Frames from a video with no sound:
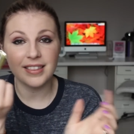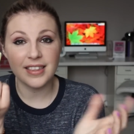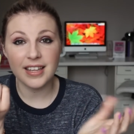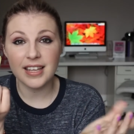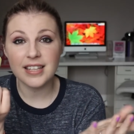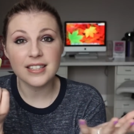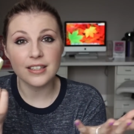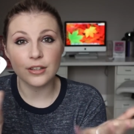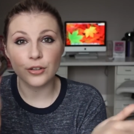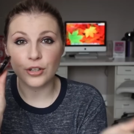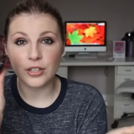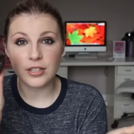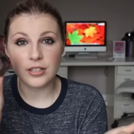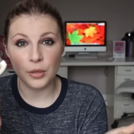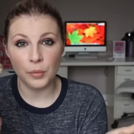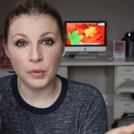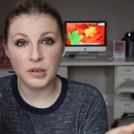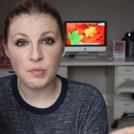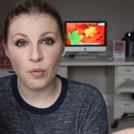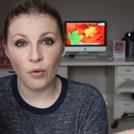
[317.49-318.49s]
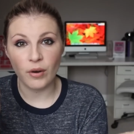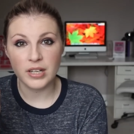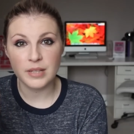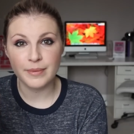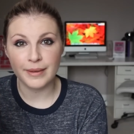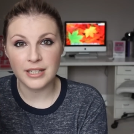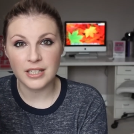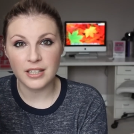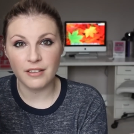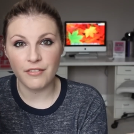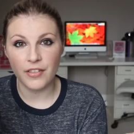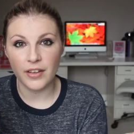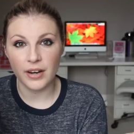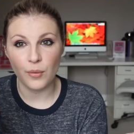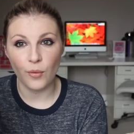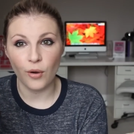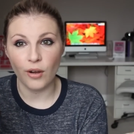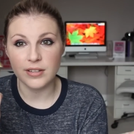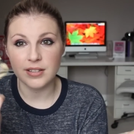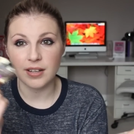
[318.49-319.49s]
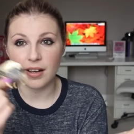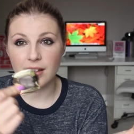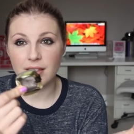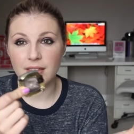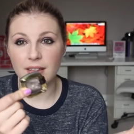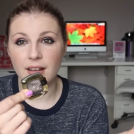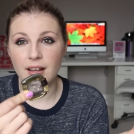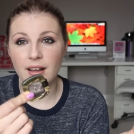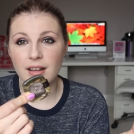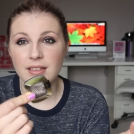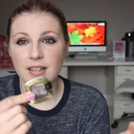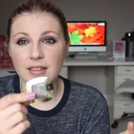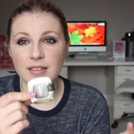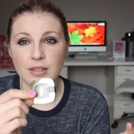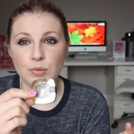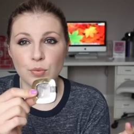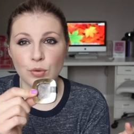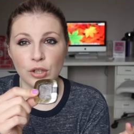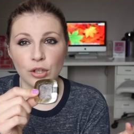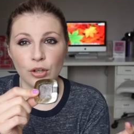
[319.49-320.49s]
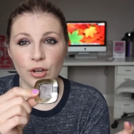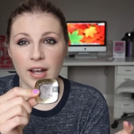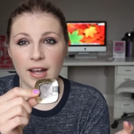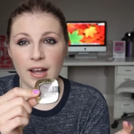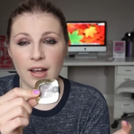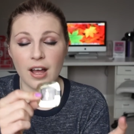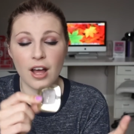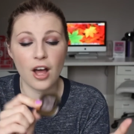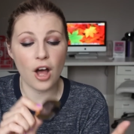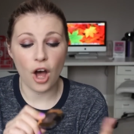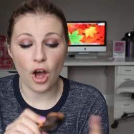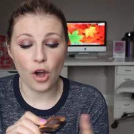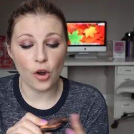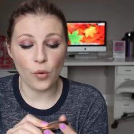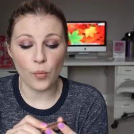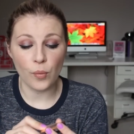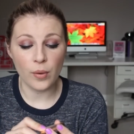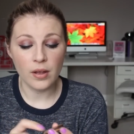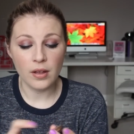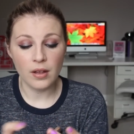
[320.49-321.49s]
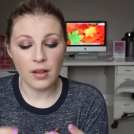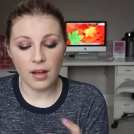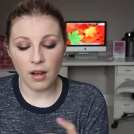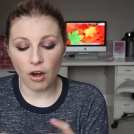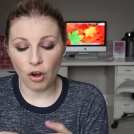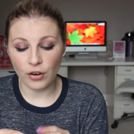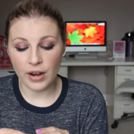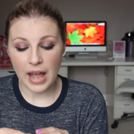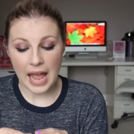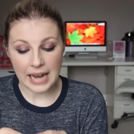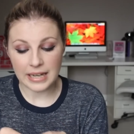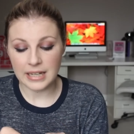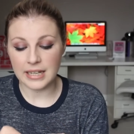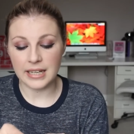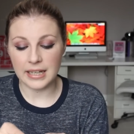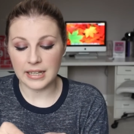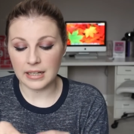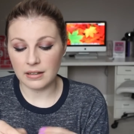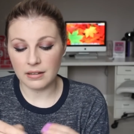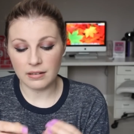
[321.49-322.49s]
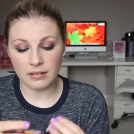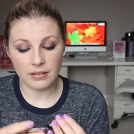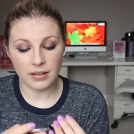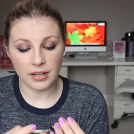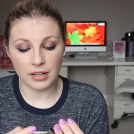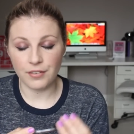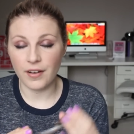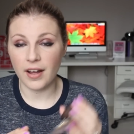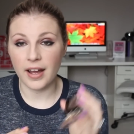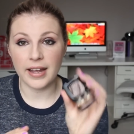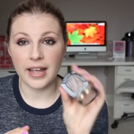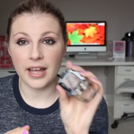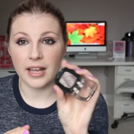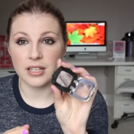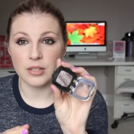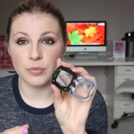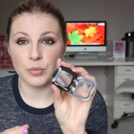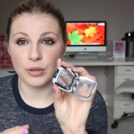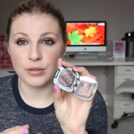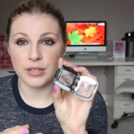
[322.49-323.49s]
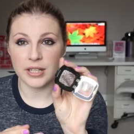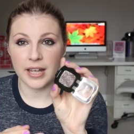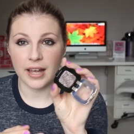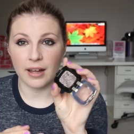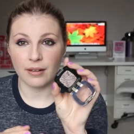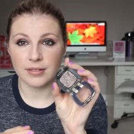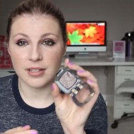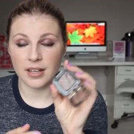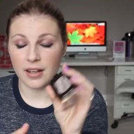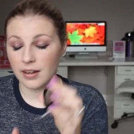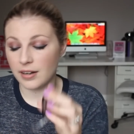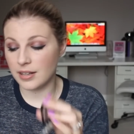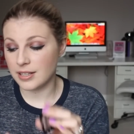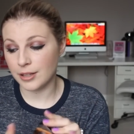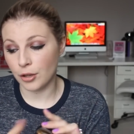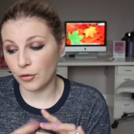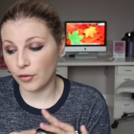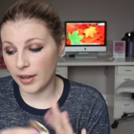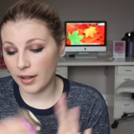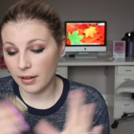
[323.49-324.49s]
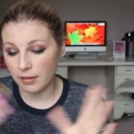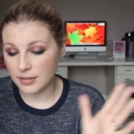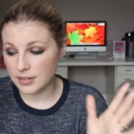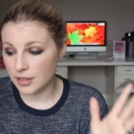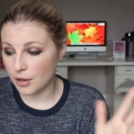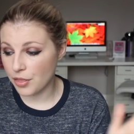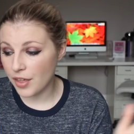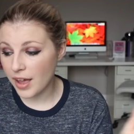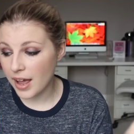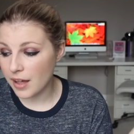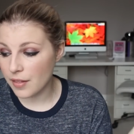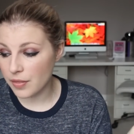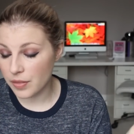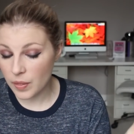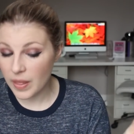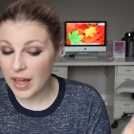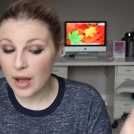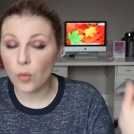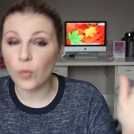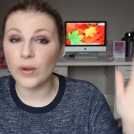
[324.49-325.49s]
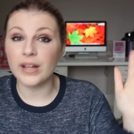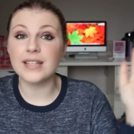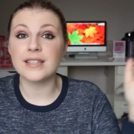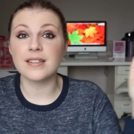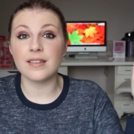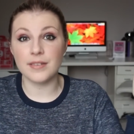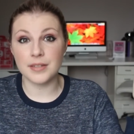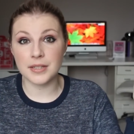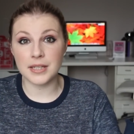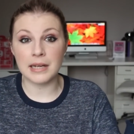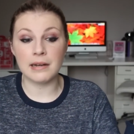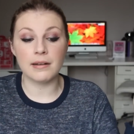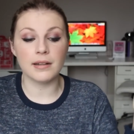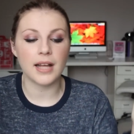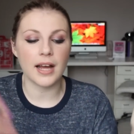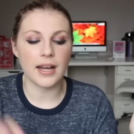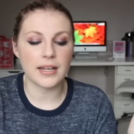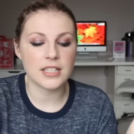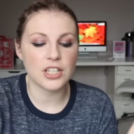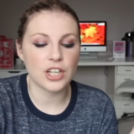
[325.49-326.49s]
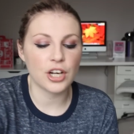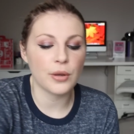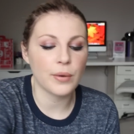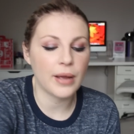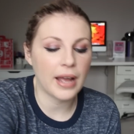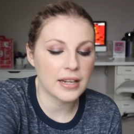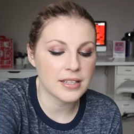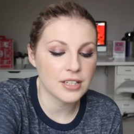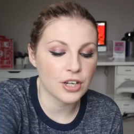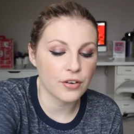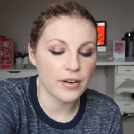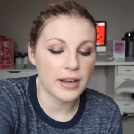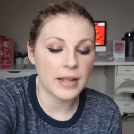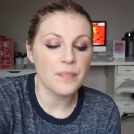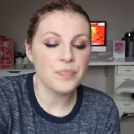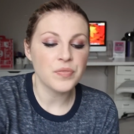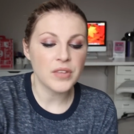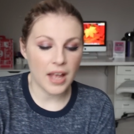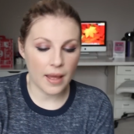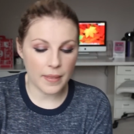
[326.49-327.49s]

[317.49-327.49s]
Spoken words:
This looks so much more expensive than it was, I think. I think this would look at home on any kind of high-end beauty counter, and it's L'Oreal. So that wins in the single eyeshadow category.